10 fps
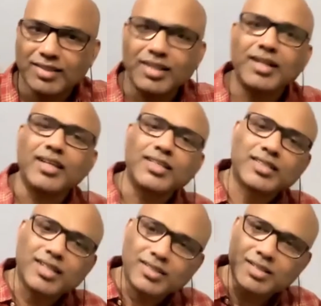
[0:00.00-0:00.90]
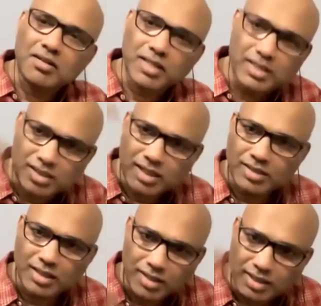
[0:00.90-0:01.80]
they discuss and
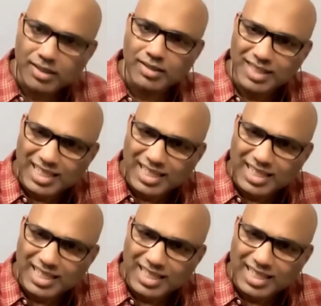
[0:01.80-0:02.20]
discuss and discuss,